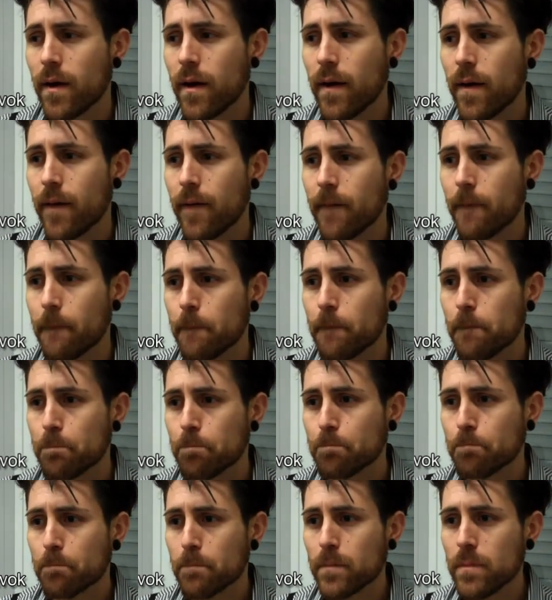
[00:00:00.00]

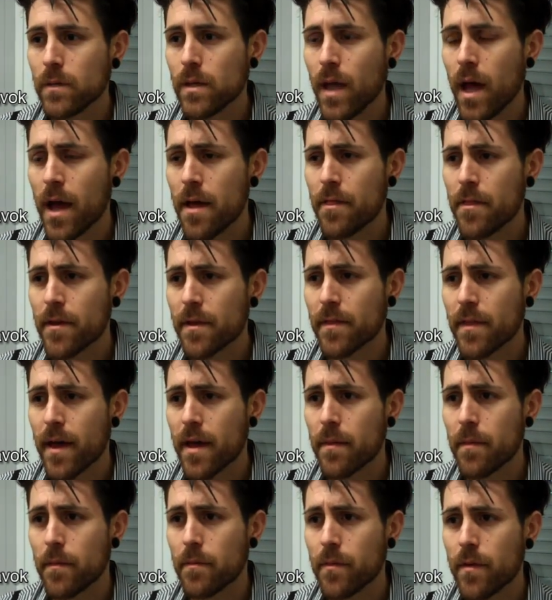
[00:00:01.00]
I think
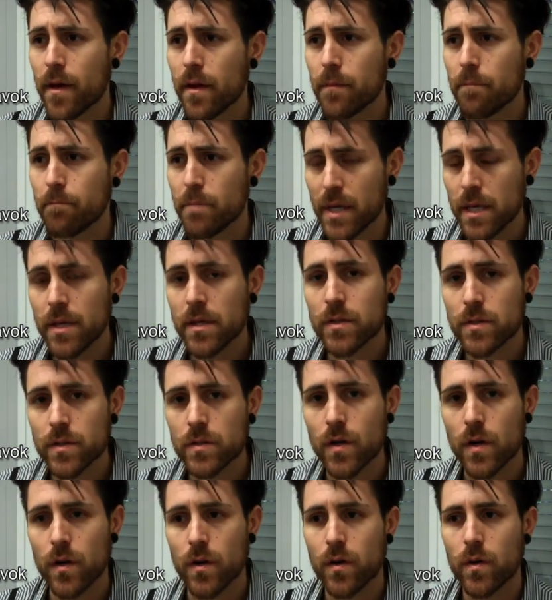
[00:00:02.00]
that being
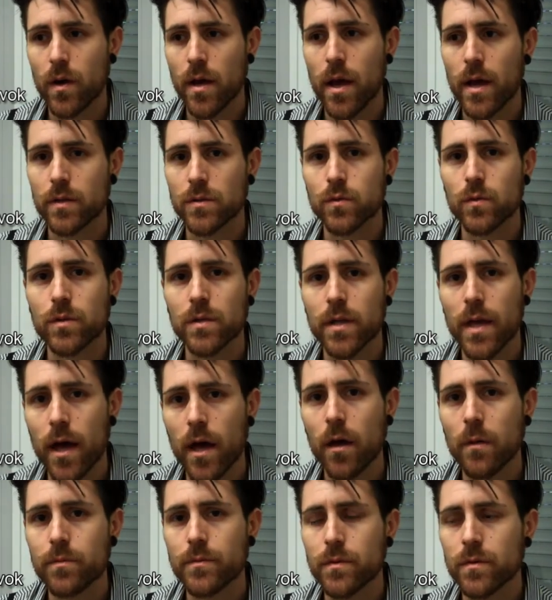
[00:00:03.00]
so has really
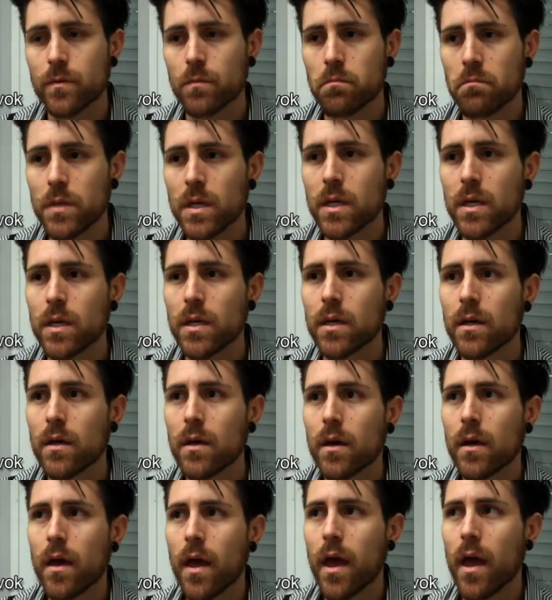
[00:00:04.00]
helped me
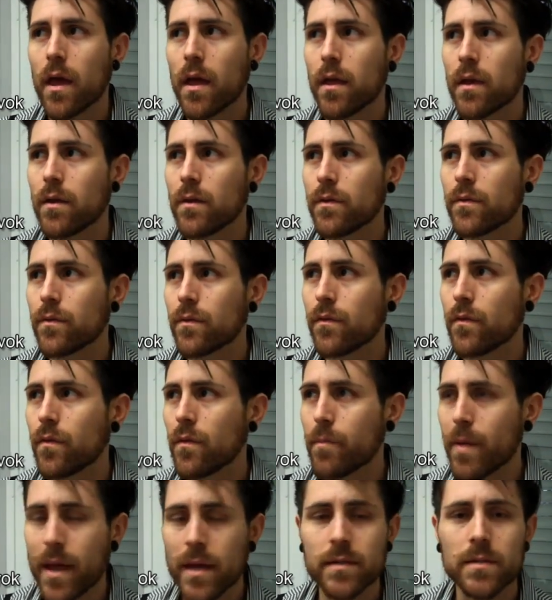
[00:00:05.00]
and
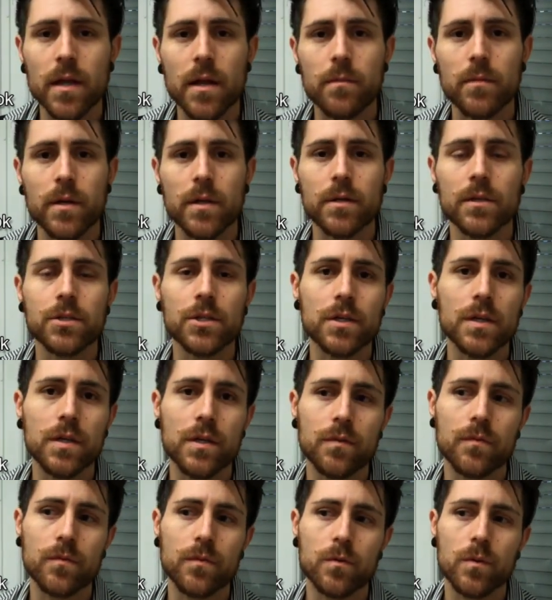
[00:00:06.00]
the bands that I'm in
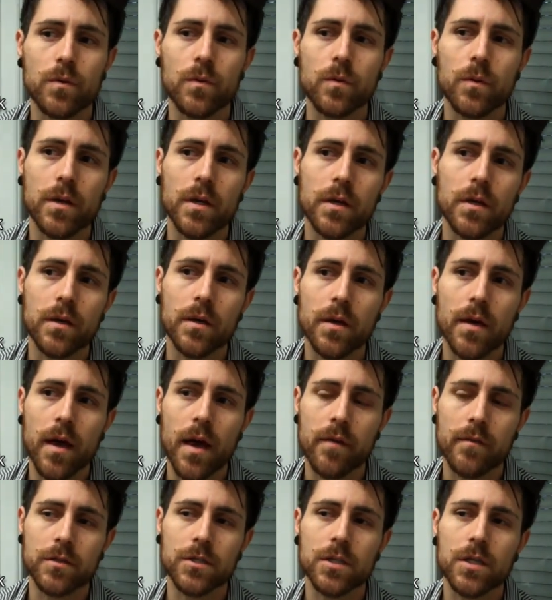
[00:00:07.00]
achieve what we
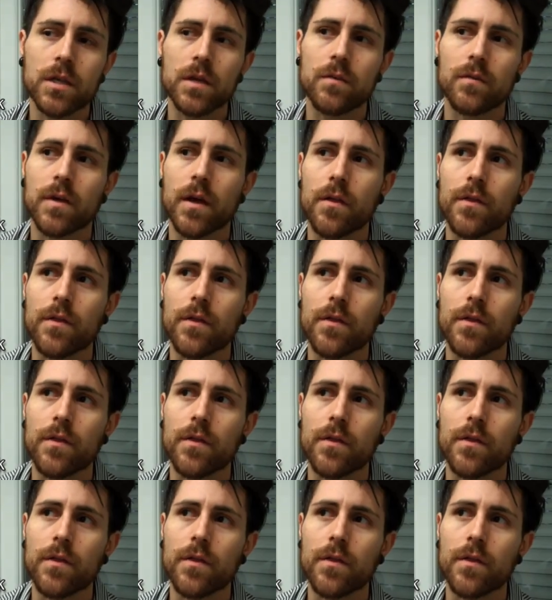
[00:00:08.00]
have achieved.